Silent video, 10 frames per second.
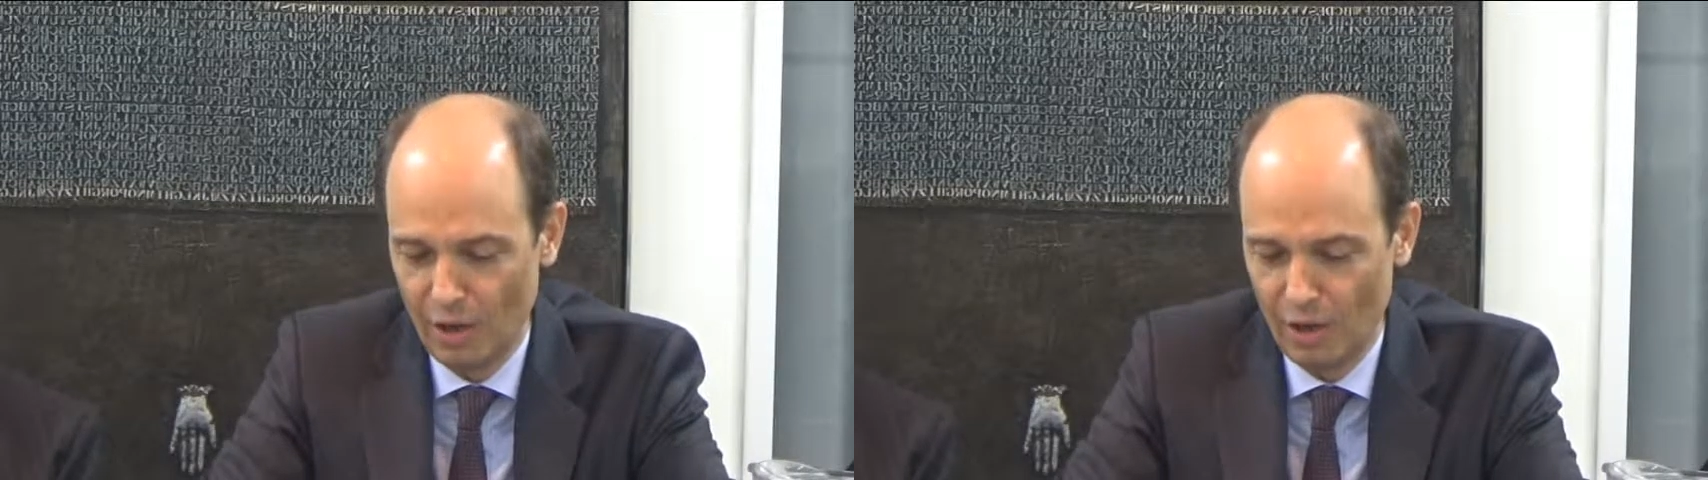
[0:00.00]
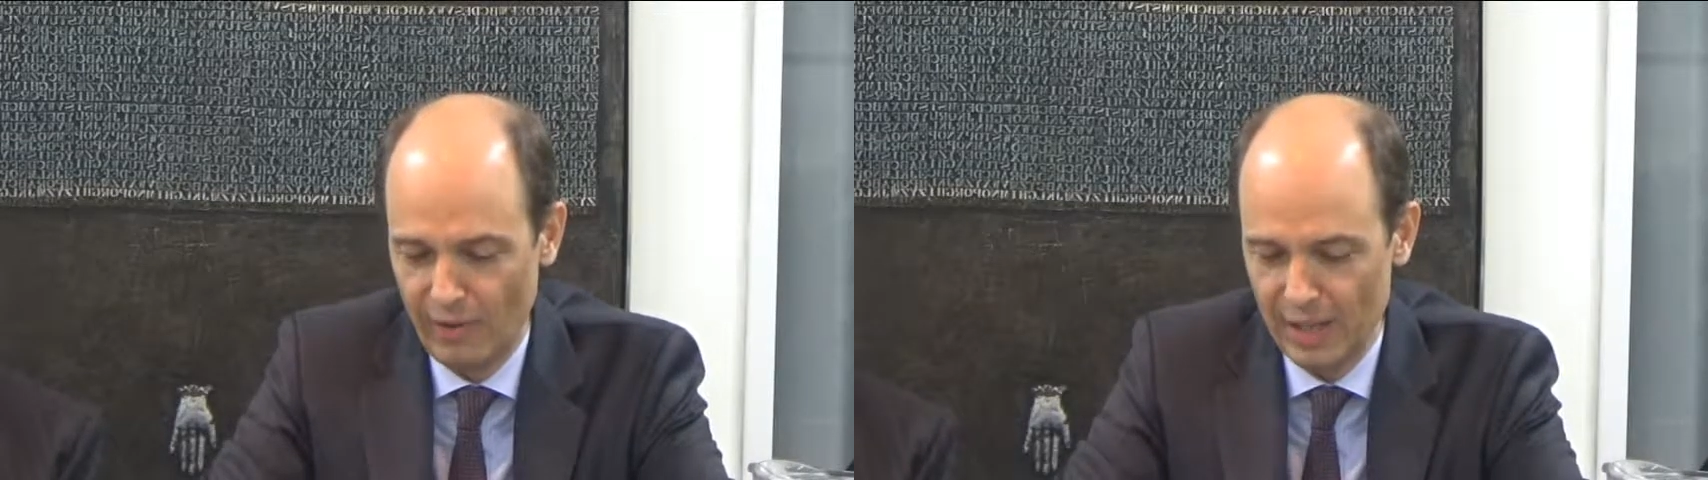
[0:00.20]

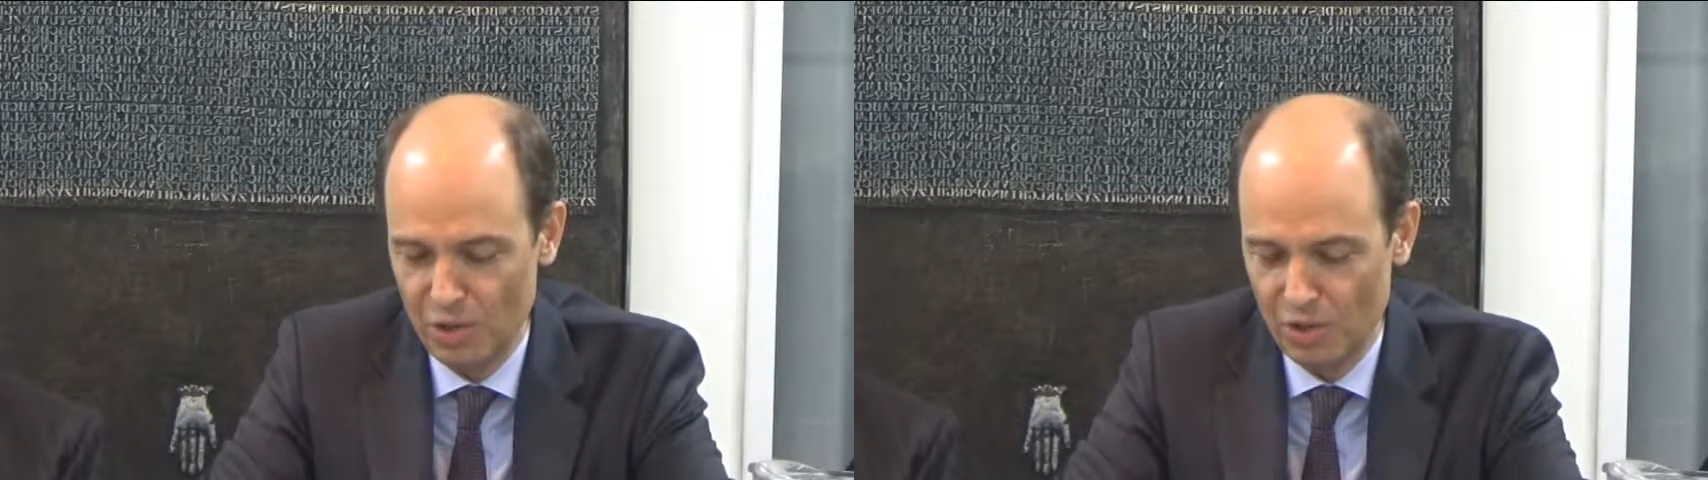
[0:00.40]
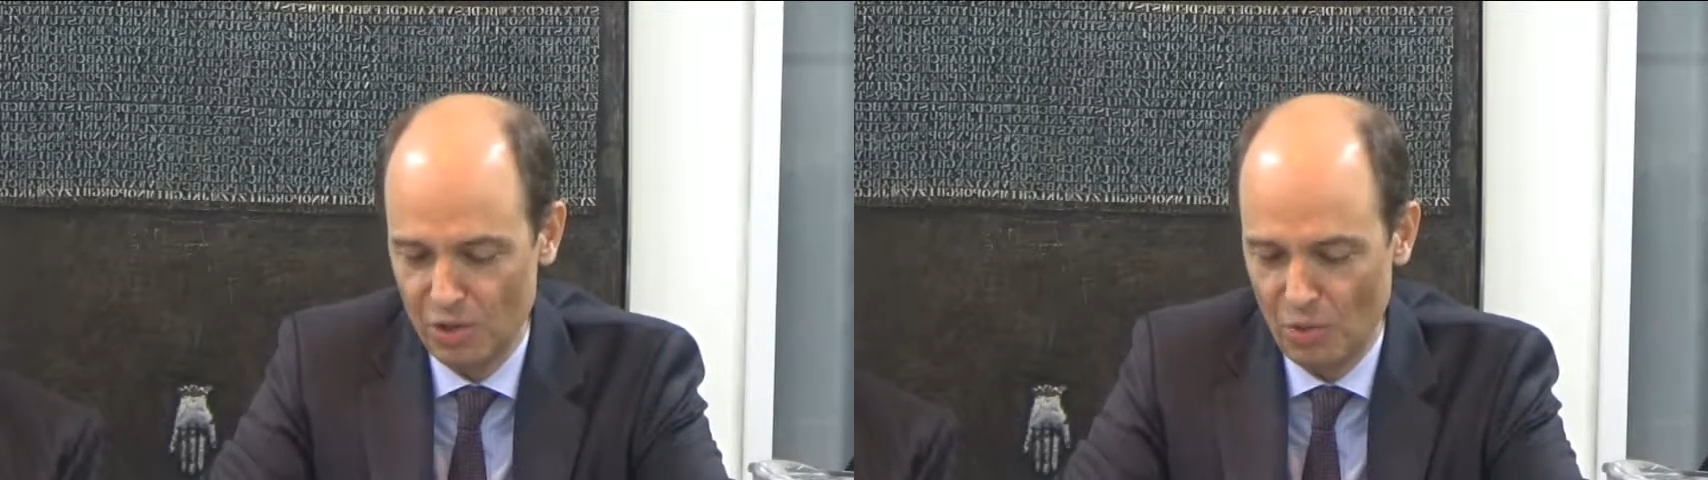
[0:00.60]

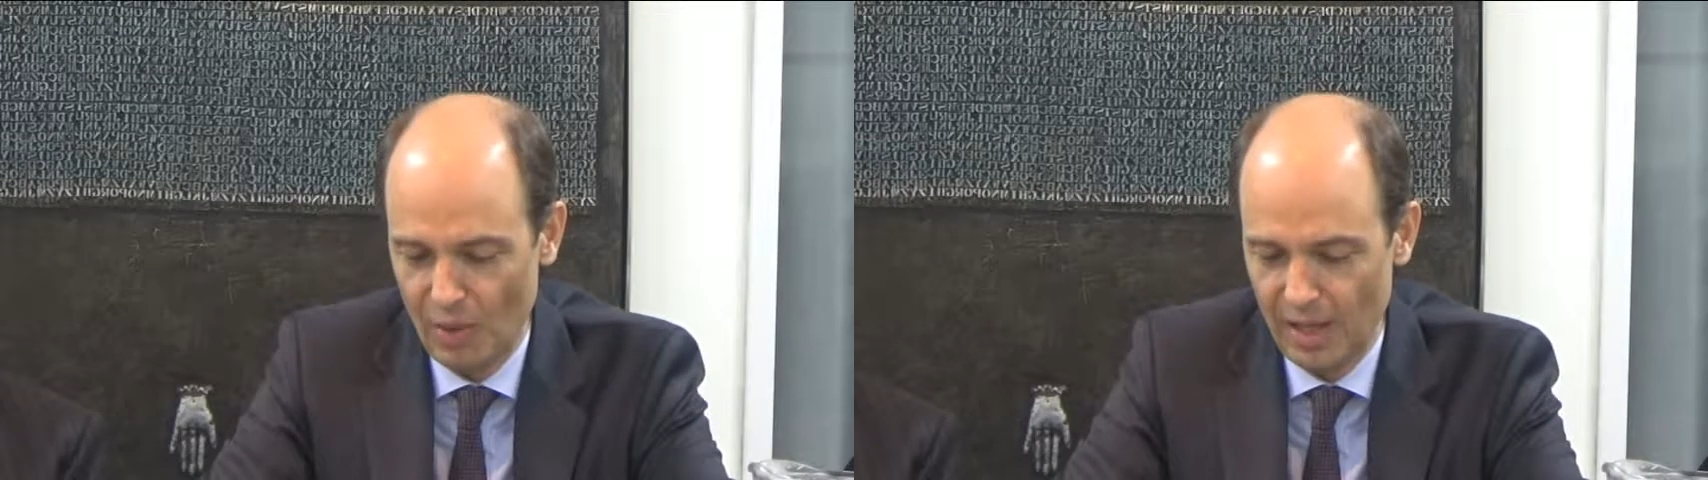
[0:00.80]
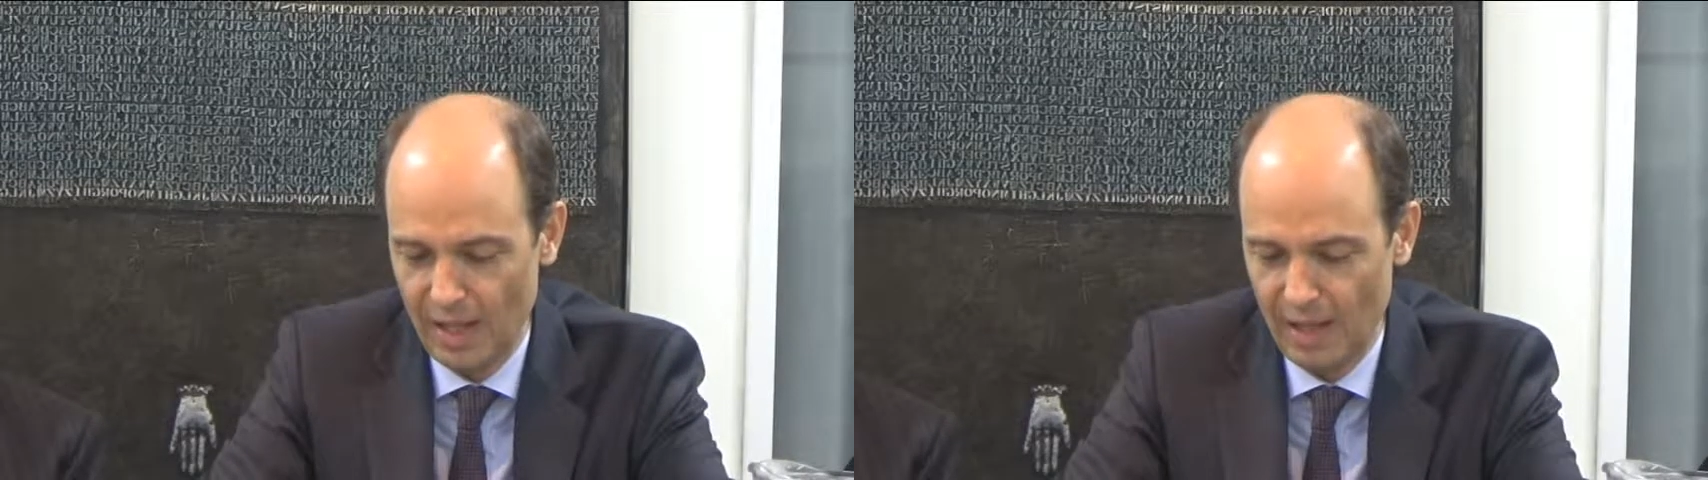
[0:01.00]
conventions
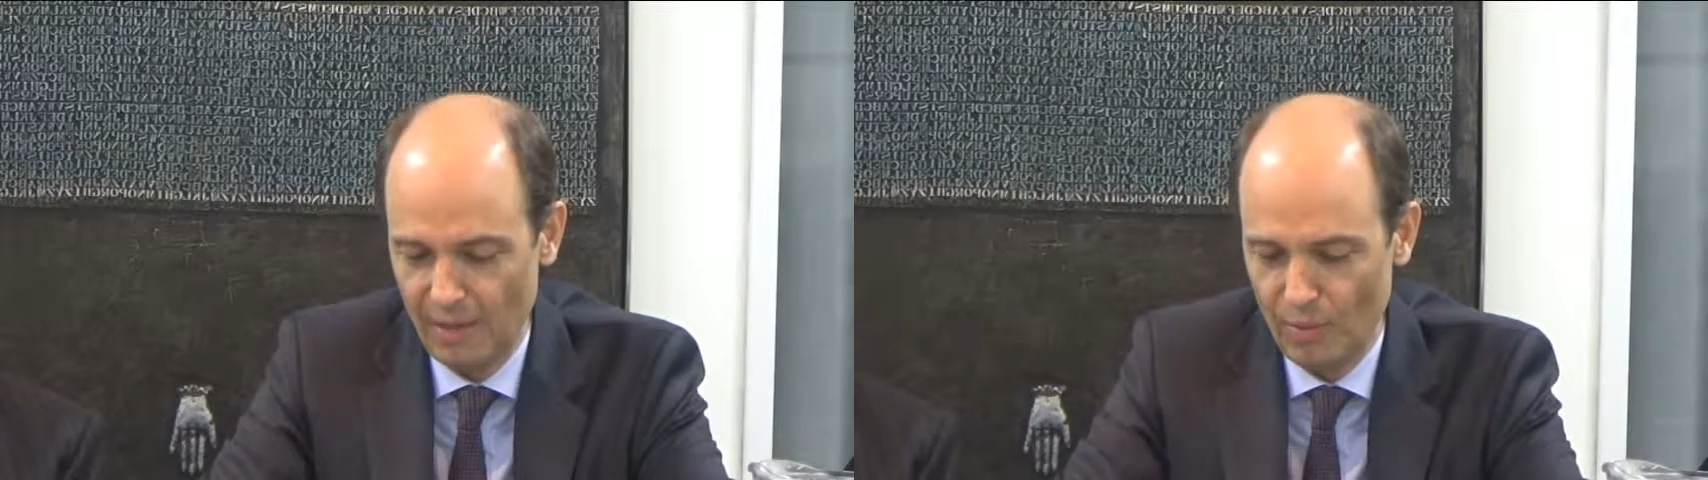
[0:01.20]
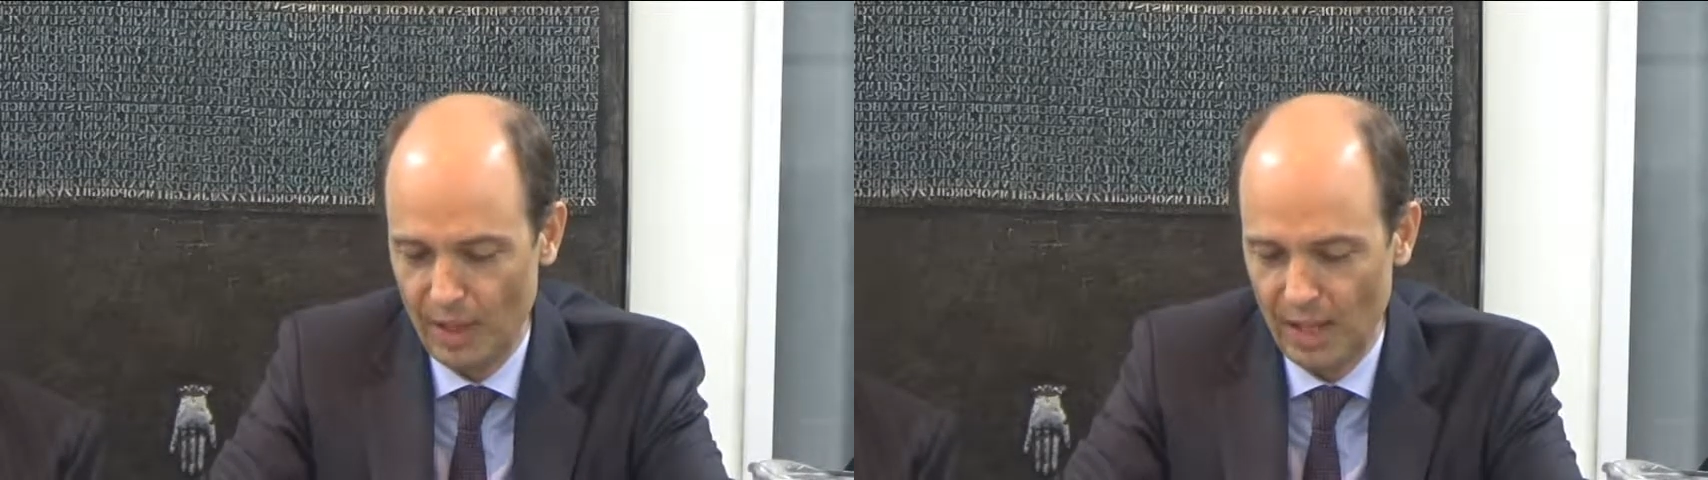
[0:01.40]
when
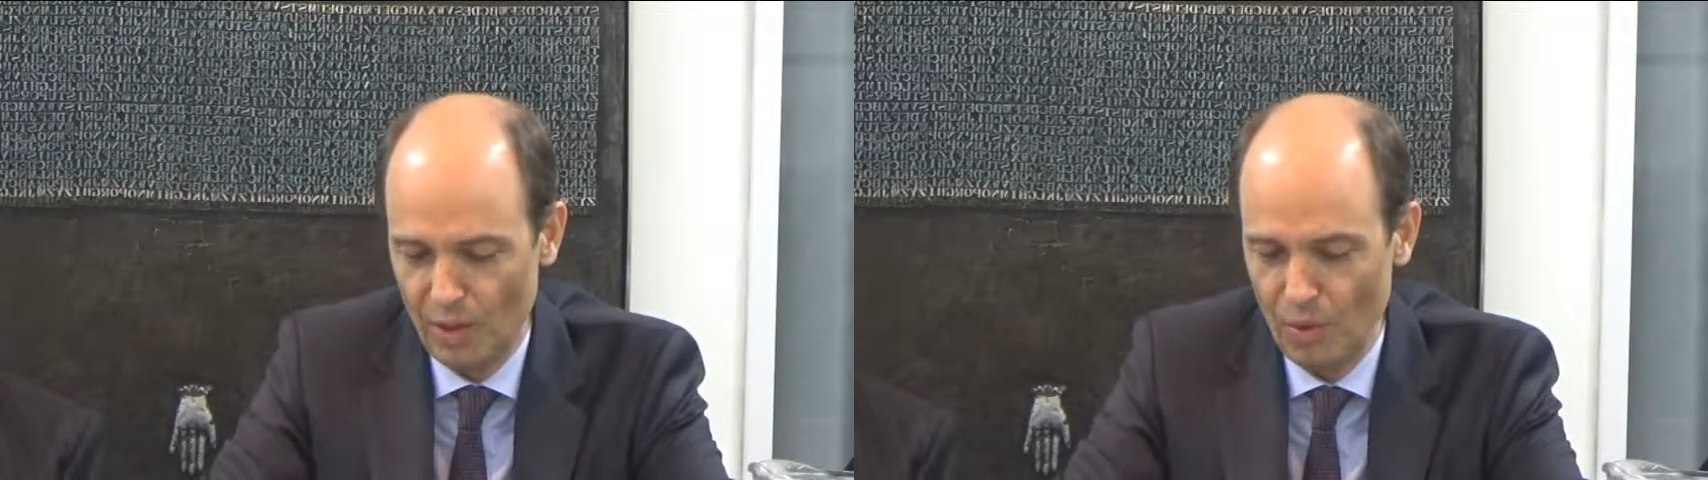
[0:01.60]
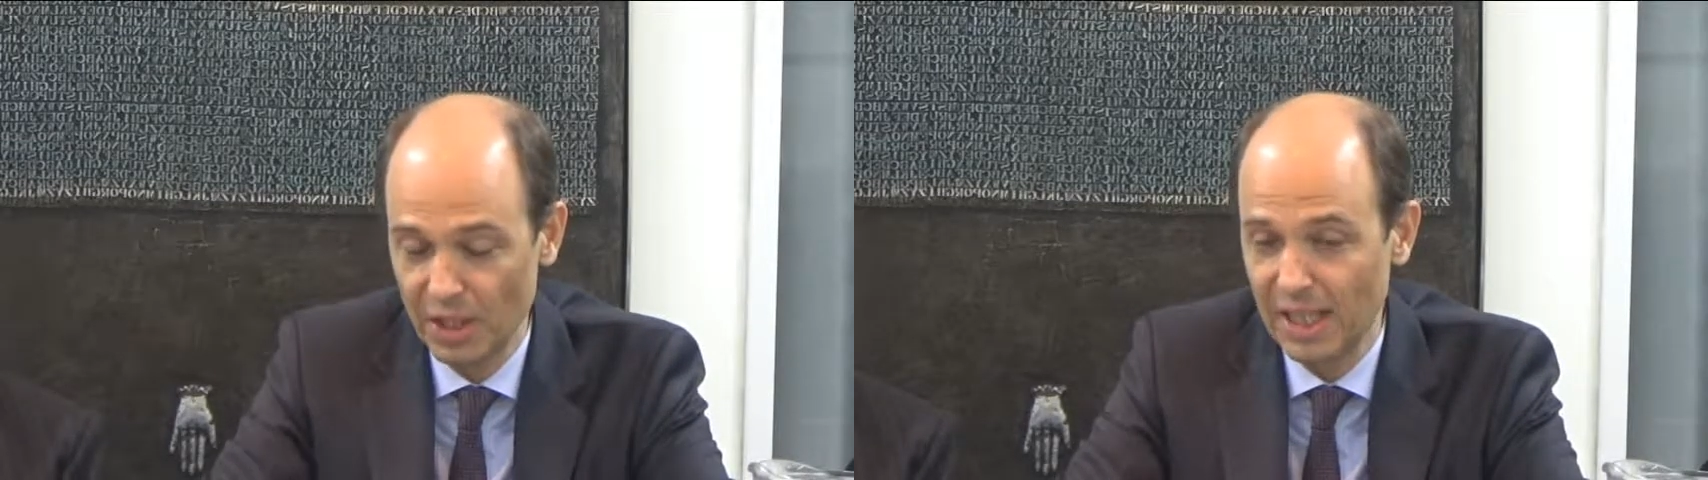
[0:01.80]

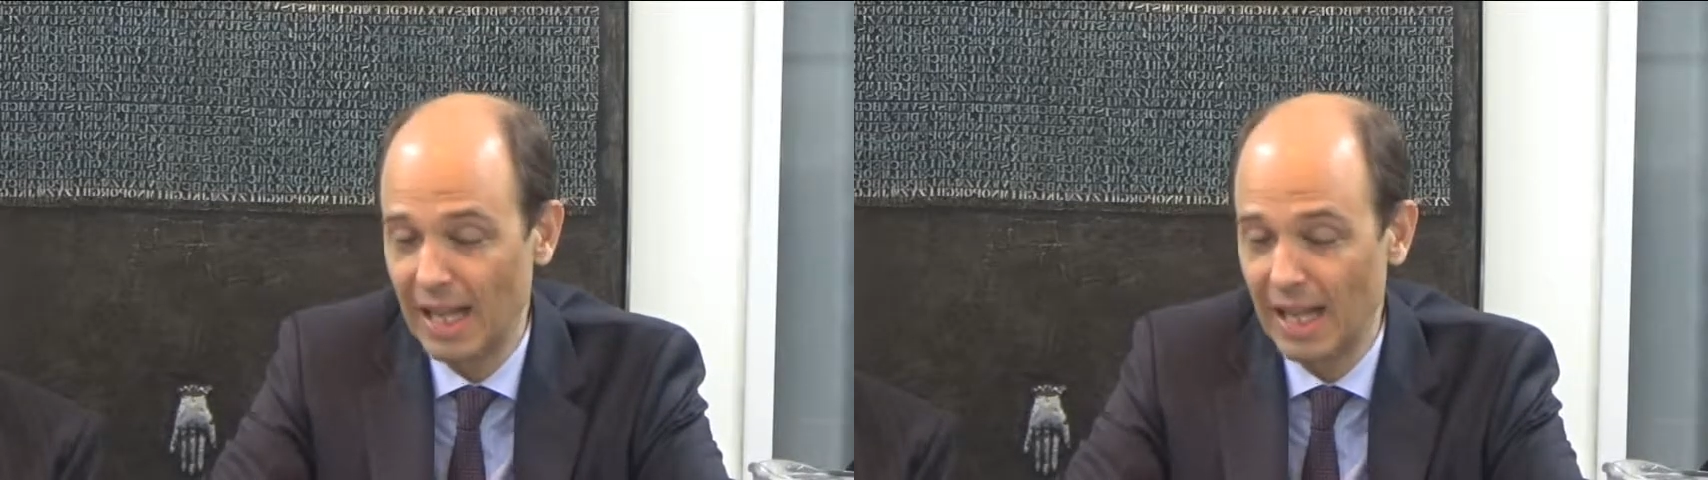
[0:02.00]
they want it.